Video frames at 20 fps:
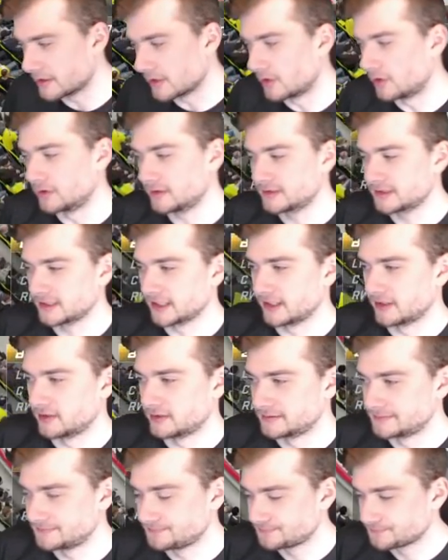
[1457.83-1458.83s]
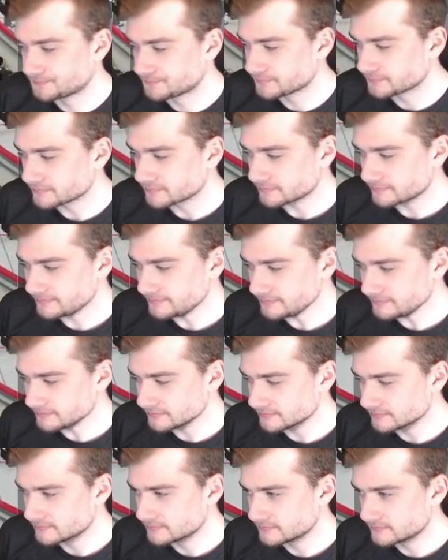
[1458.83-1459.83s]
goal, so
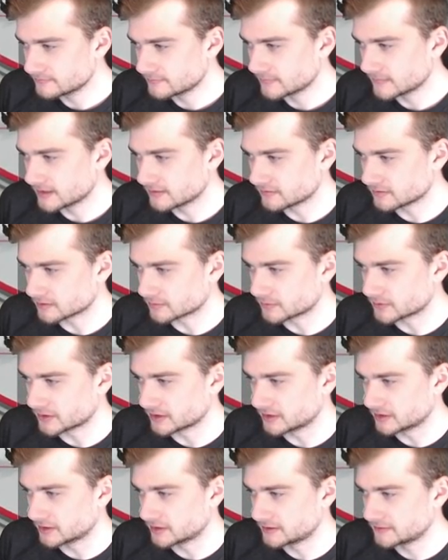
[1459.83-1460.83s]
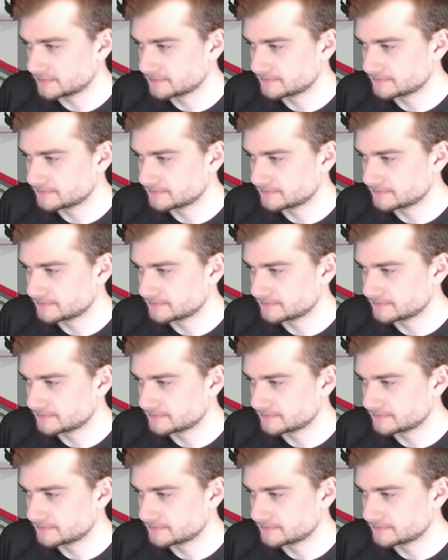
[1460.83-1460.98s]
they've looked pretty good.